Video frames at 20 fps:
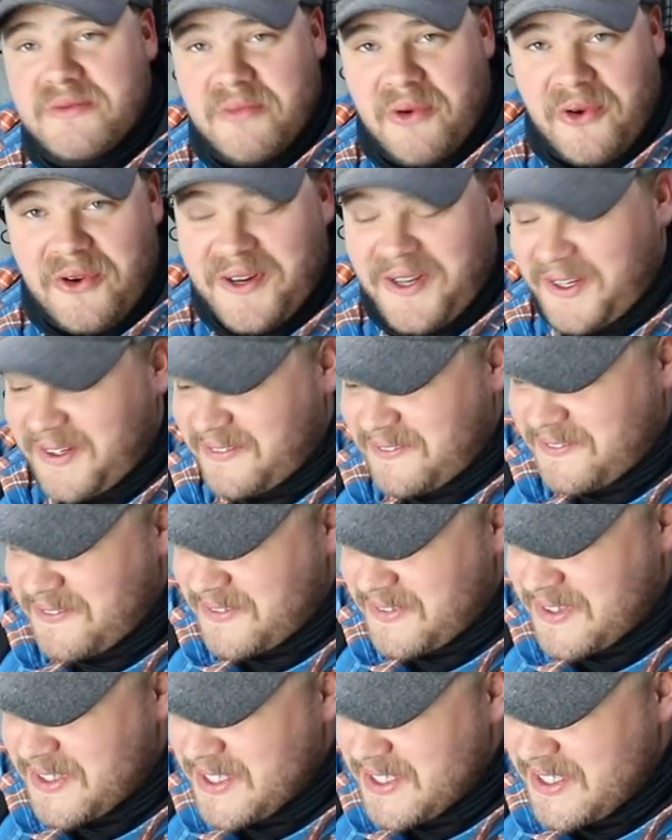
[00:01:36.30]
morning.
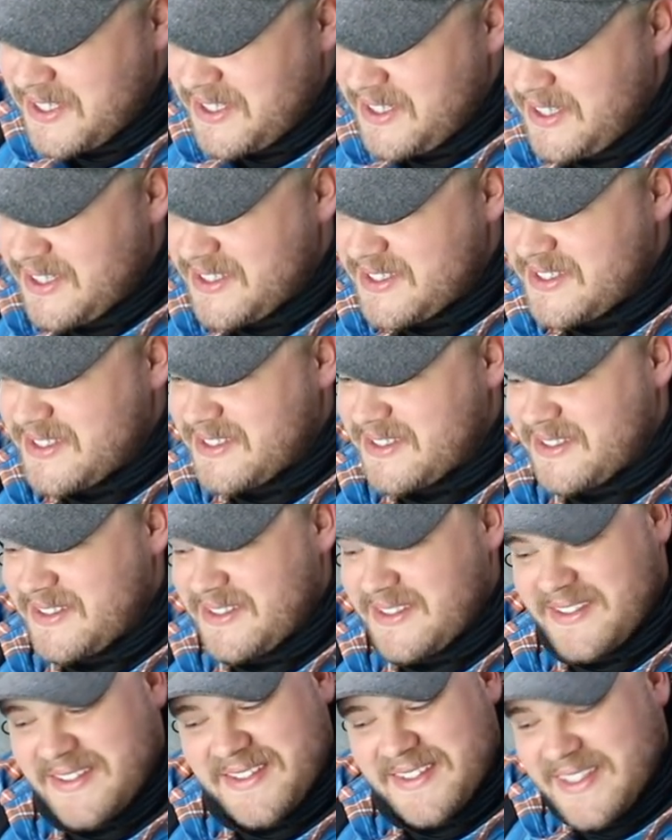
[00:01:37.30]
This is
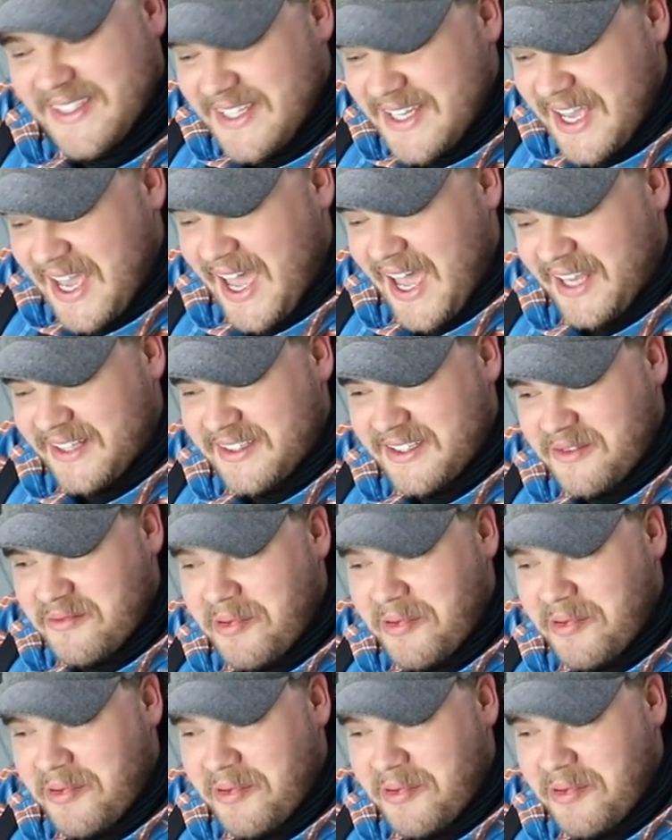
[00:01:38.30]
acting